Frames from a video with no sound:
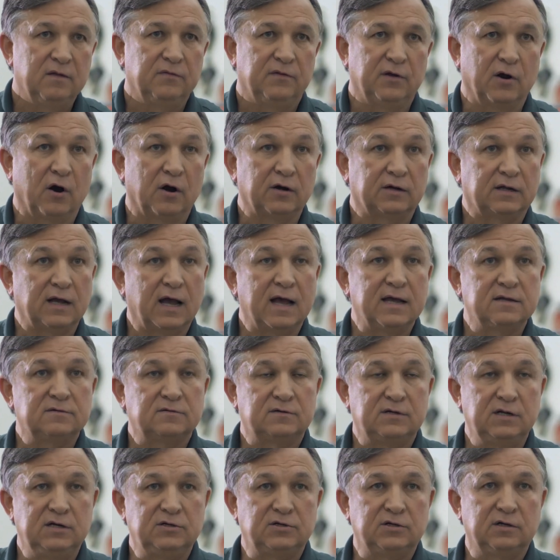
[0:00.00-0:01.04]
The art guys
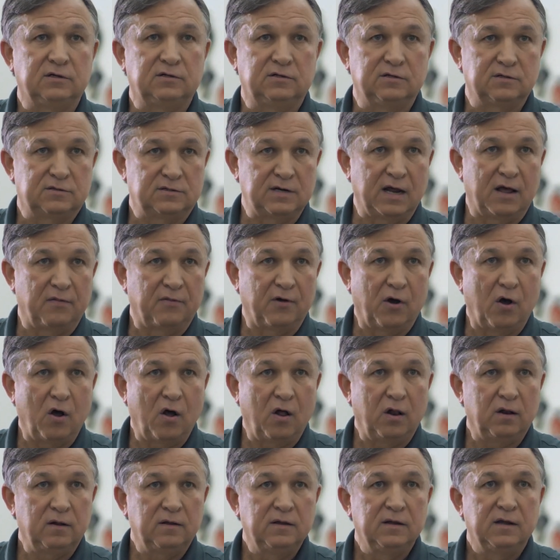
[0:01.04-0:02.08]
teach it just down the
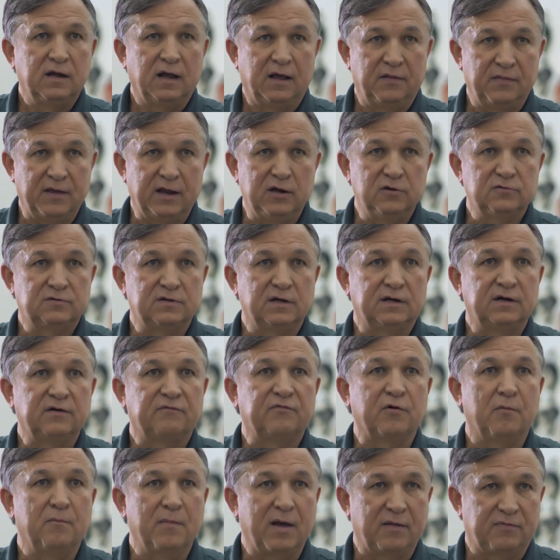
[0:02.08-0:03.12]
hall, and they use a
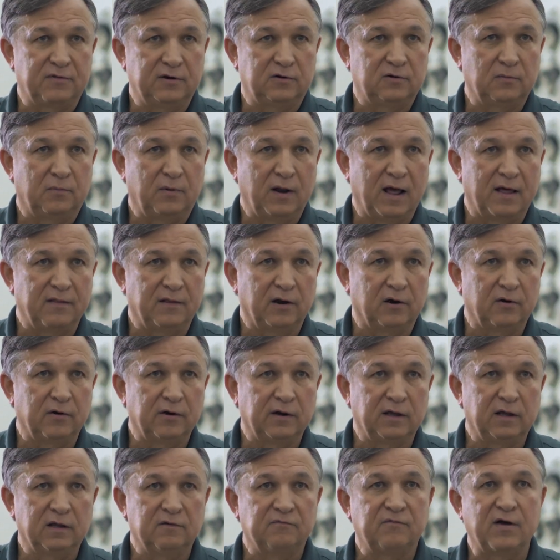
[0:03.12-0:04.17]
different method to apply the
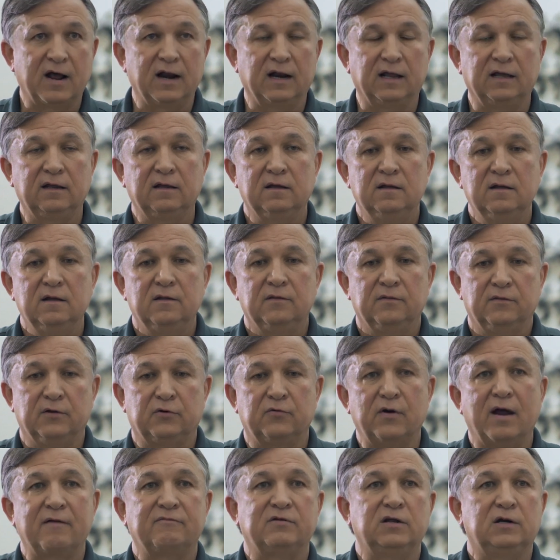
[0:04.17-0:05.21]
learning. And finally, the
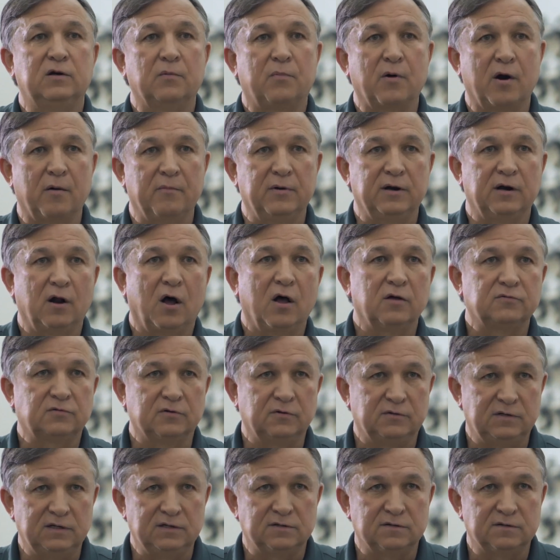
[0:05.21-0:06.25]
drafting department
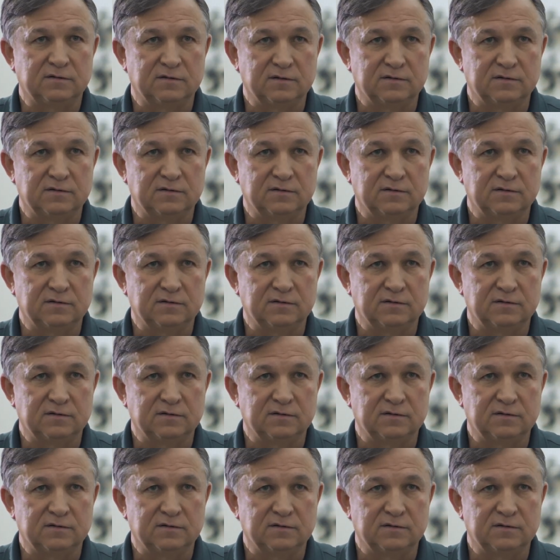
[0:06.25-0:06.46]
also teaches